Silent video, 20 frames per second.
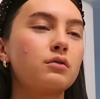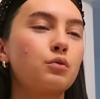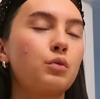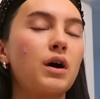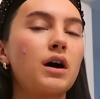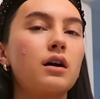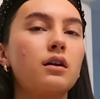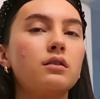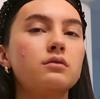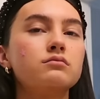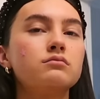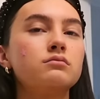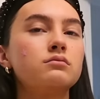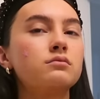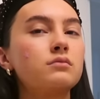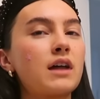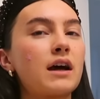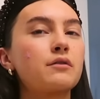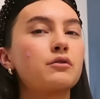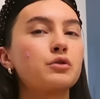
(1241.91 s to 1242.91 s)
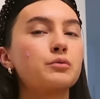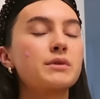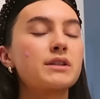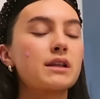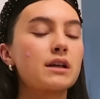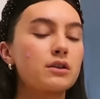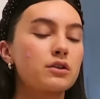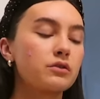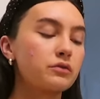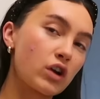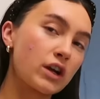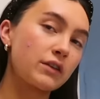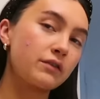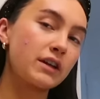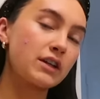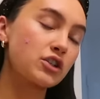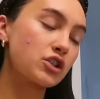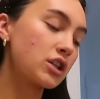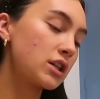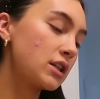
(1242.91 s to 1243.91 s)
well, that room is under
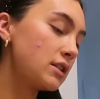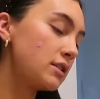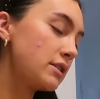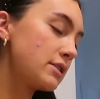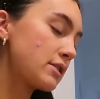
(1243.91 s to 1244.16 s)
renovation,